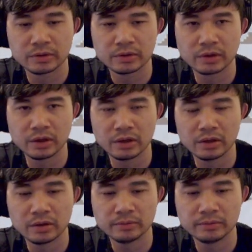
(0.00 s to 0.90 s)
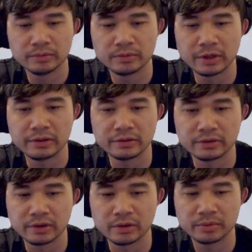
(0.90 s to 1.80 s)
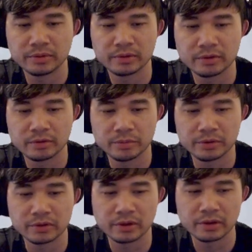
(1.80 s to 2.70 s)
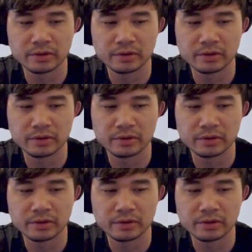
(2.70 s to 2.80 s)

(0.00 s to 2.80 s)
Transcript: That doesn't help. Pitch that.